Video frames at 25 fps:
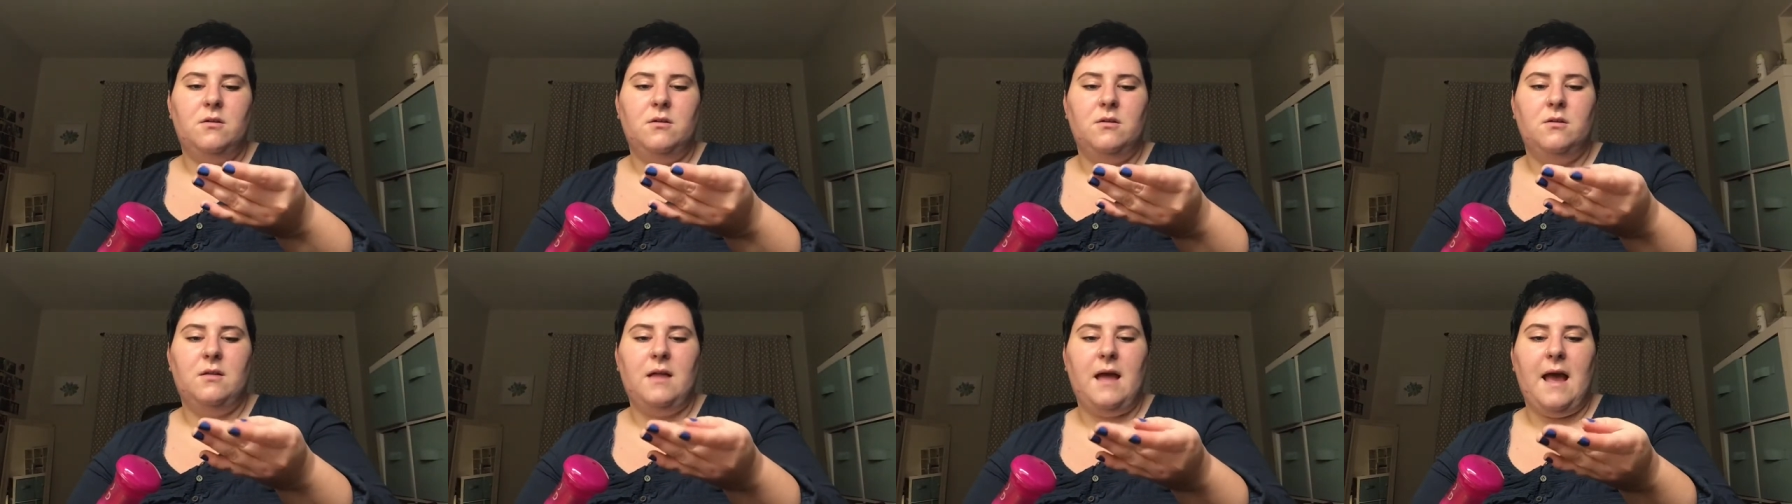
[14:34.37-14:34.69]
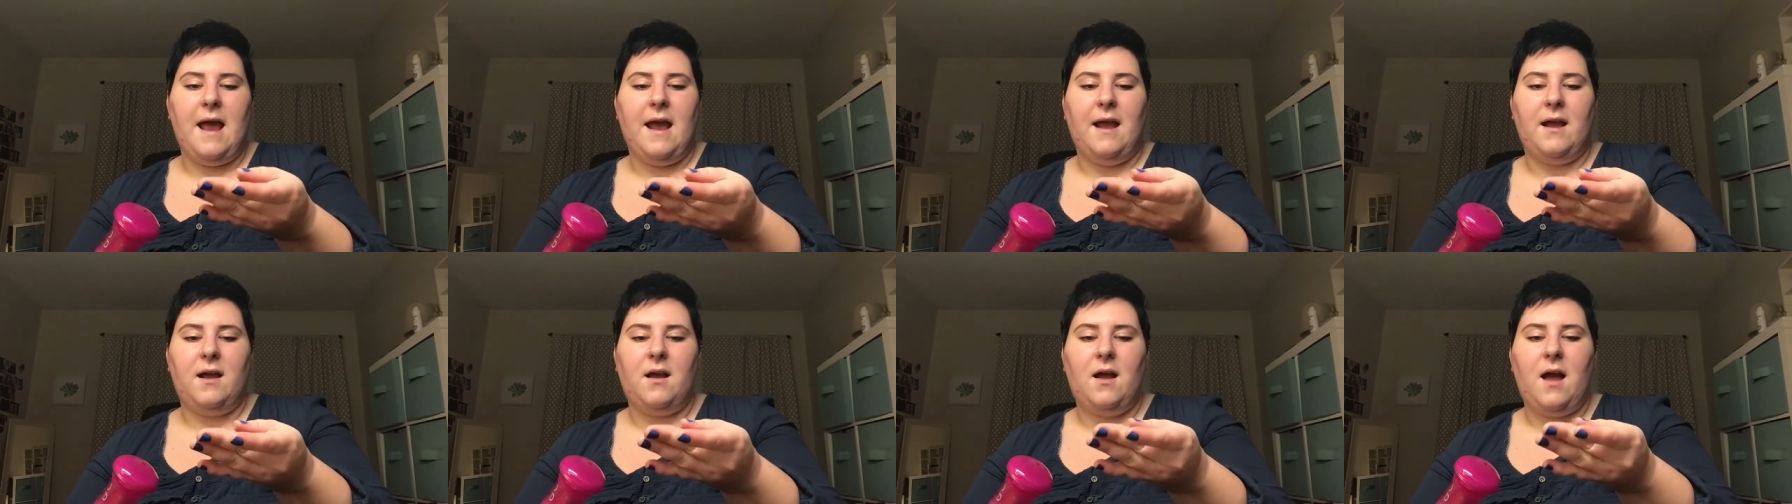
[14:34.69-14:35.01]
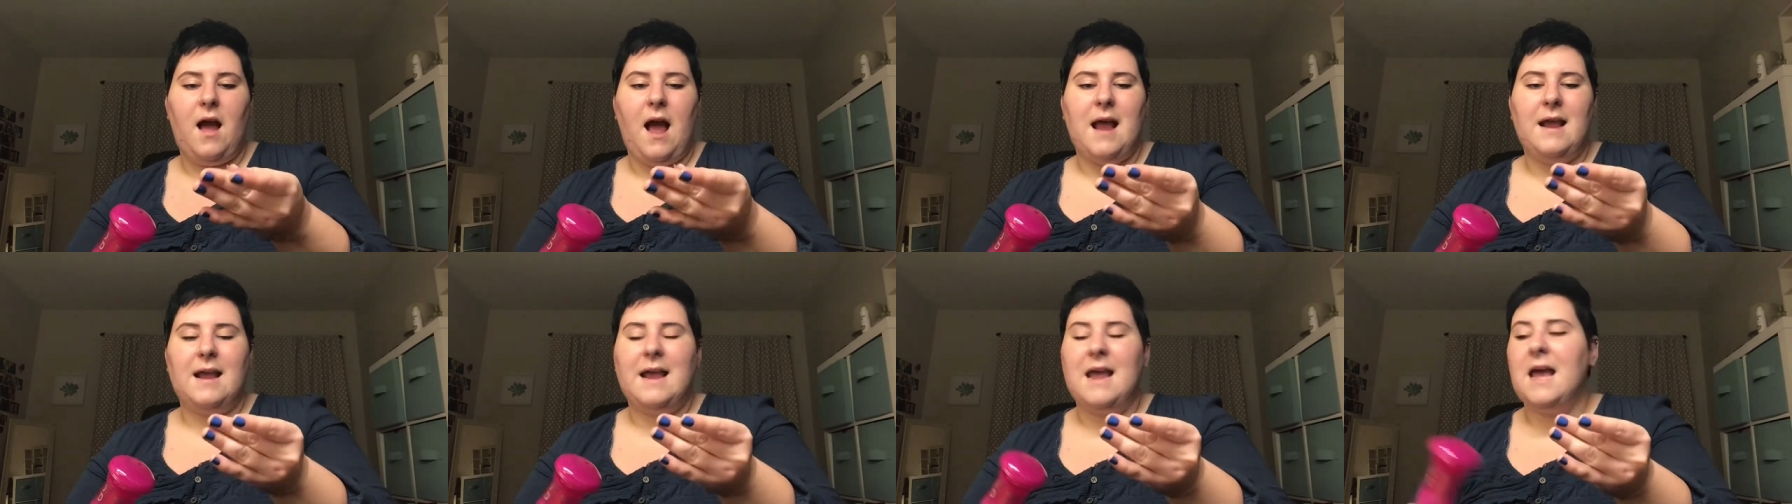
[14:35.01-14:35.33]
like,
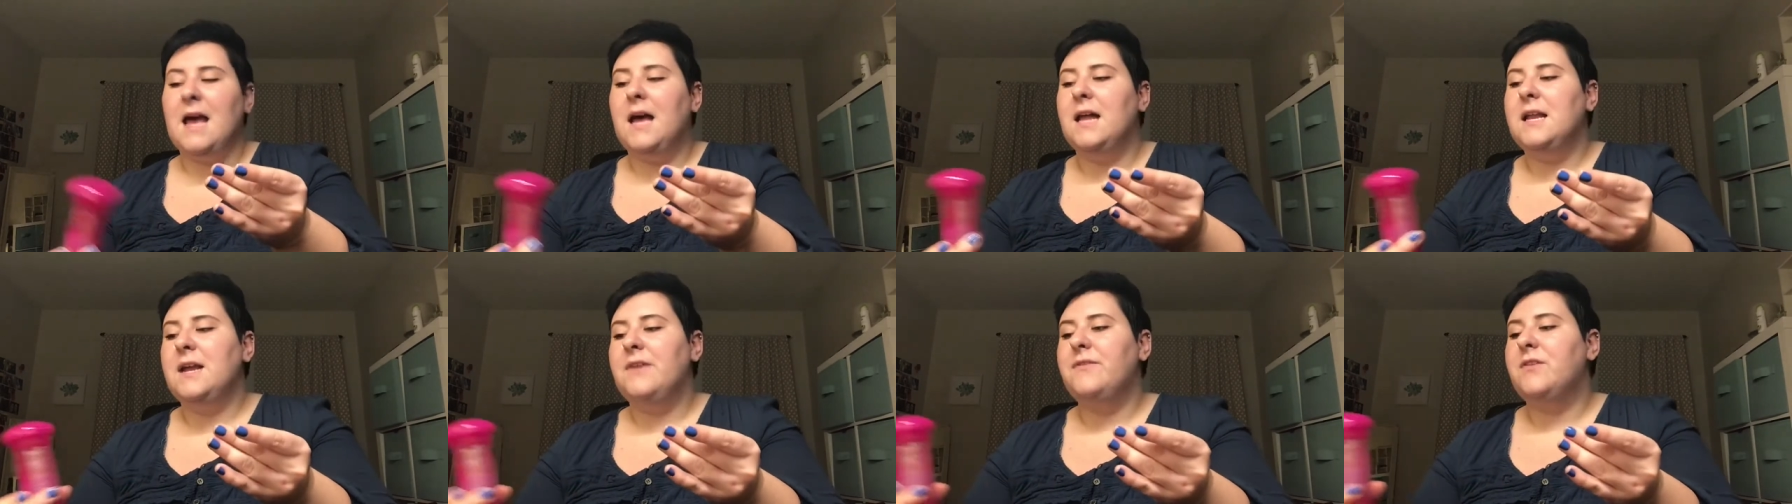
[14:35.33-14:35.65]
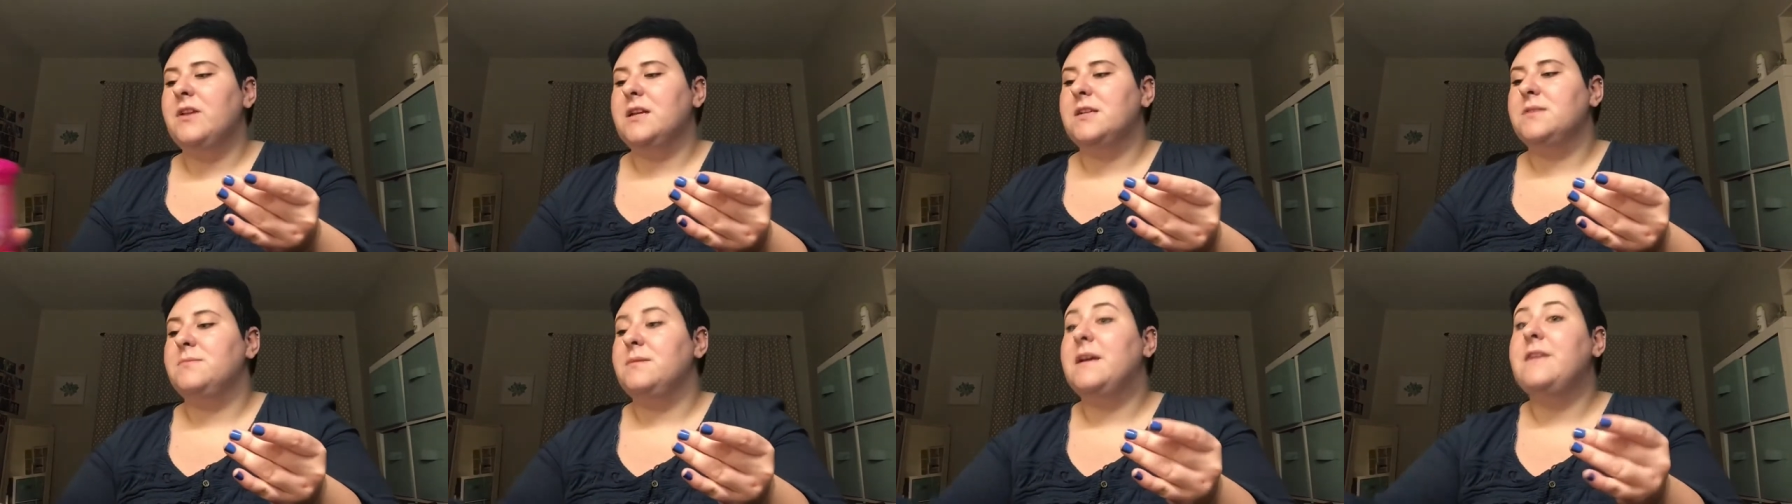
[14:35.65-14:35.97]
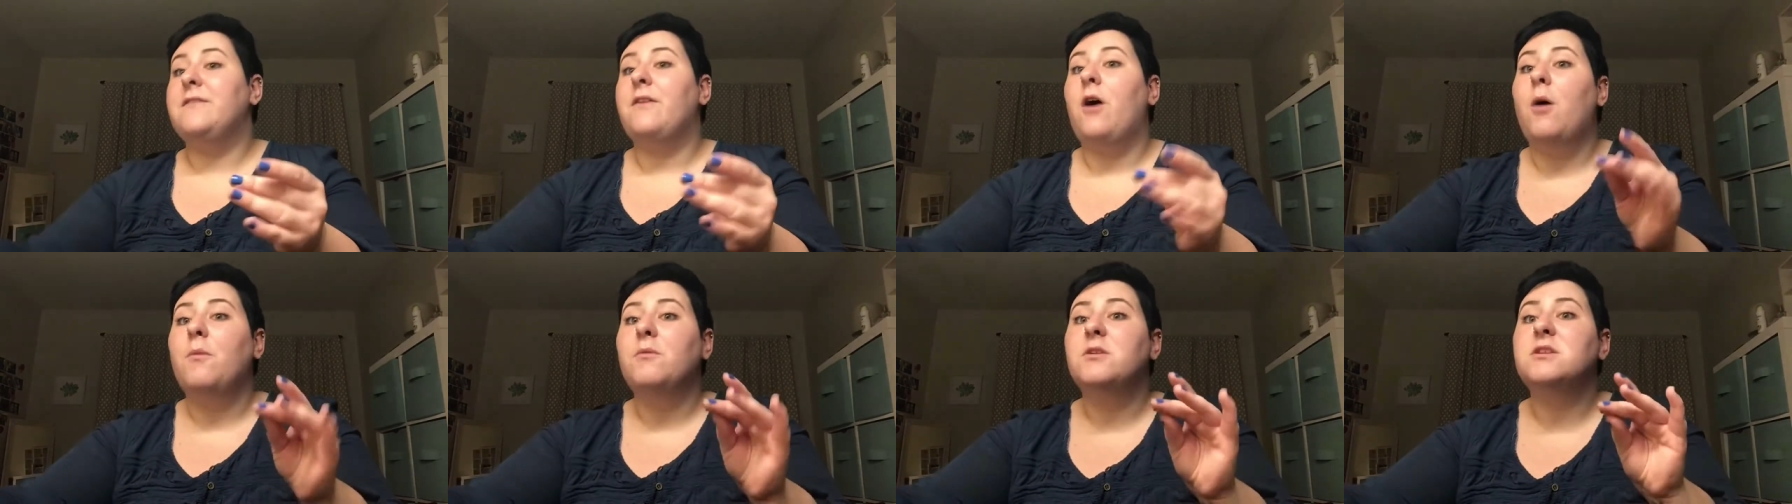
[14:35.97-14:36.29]
I can't even explain. It
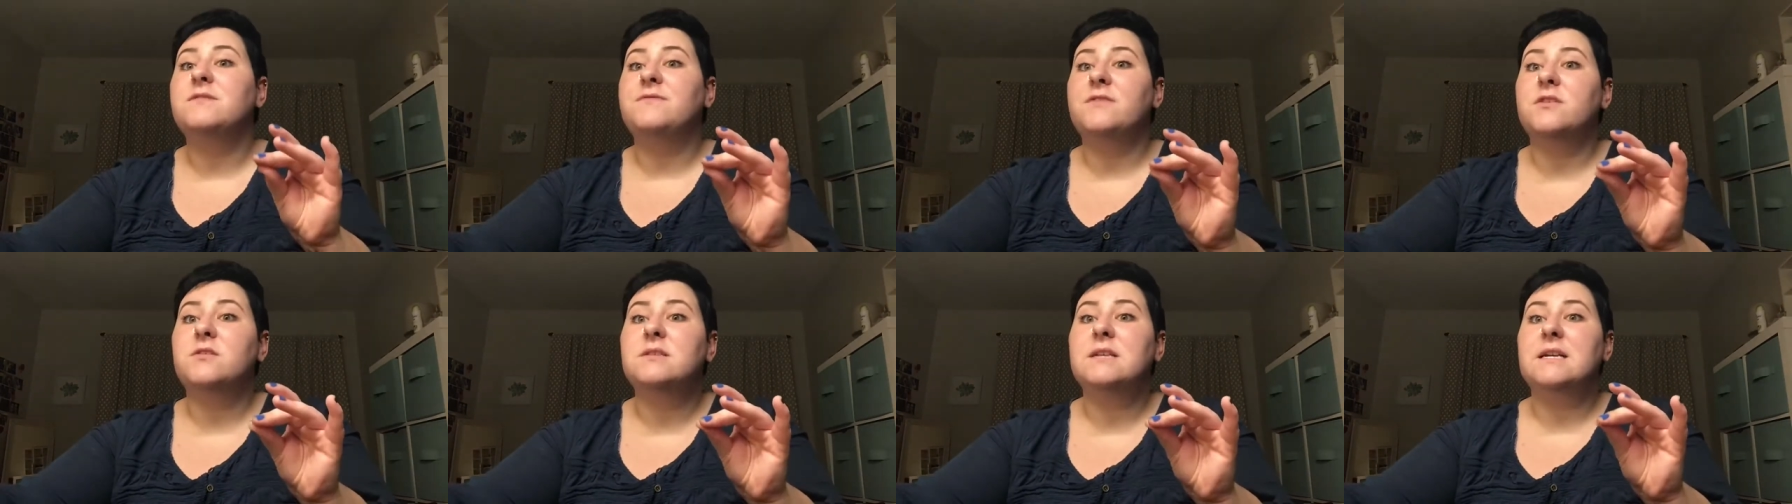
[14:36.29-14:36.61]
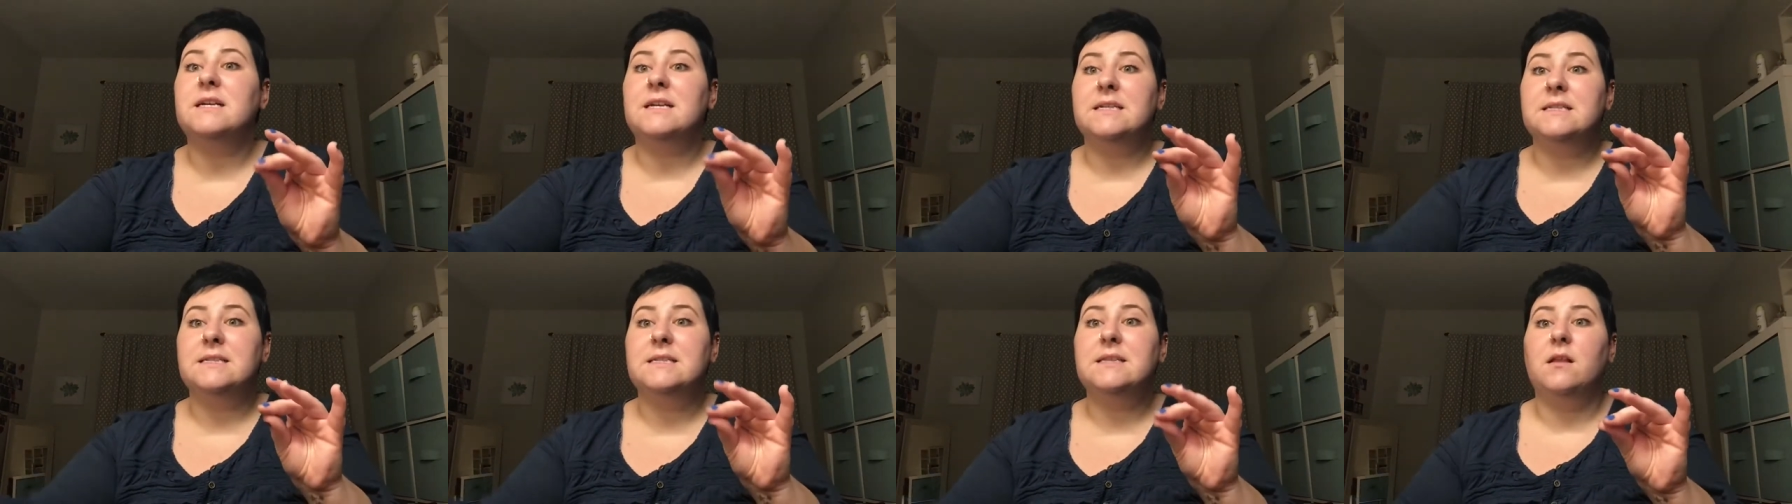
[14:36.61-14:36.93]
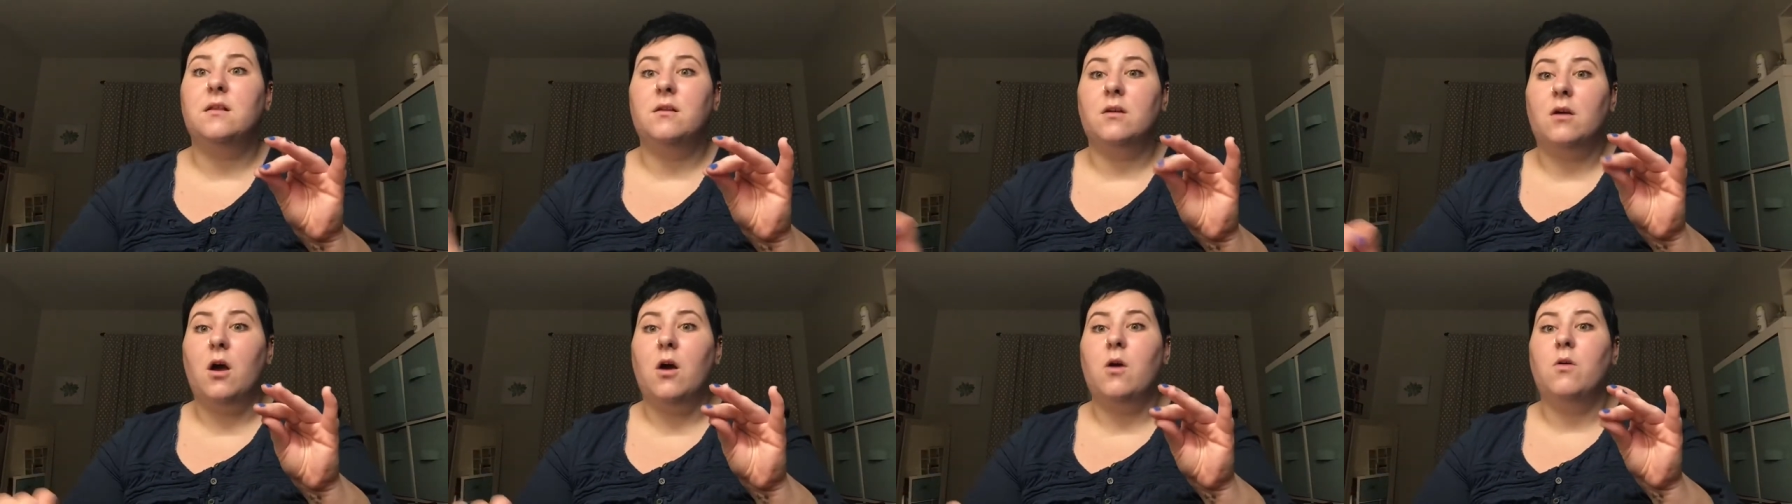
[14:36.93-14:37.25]
almost feels like a
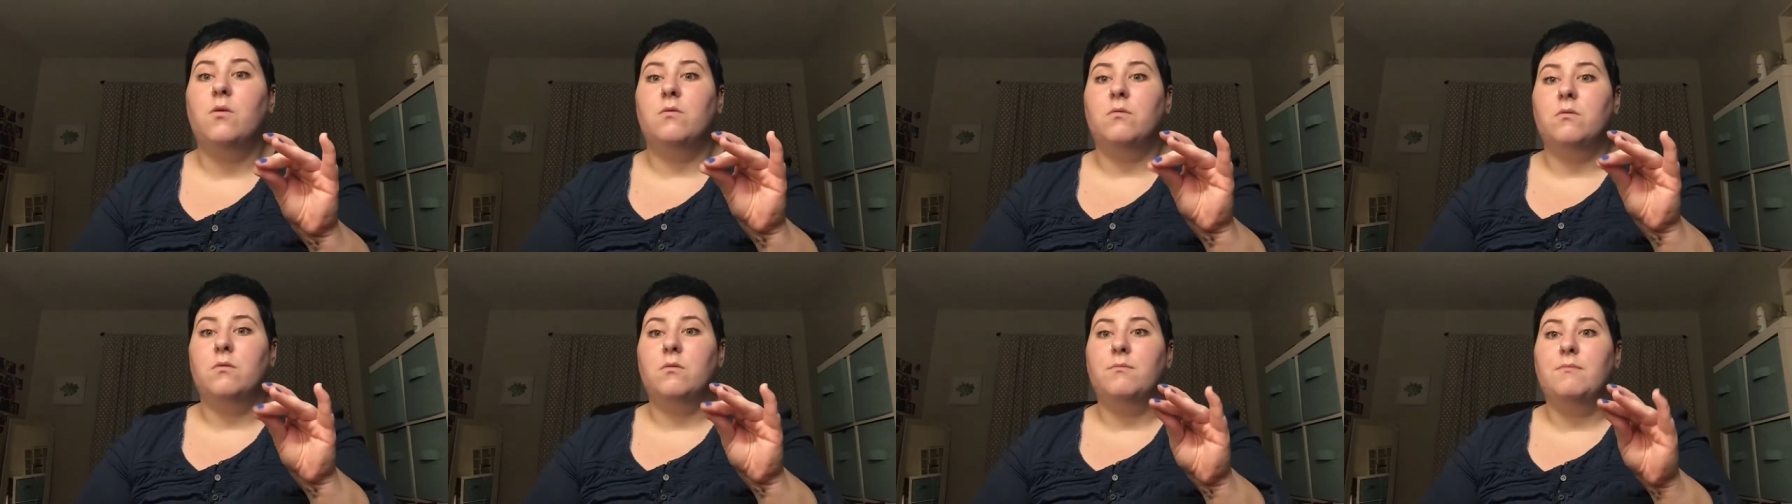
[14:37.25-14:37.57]
silicone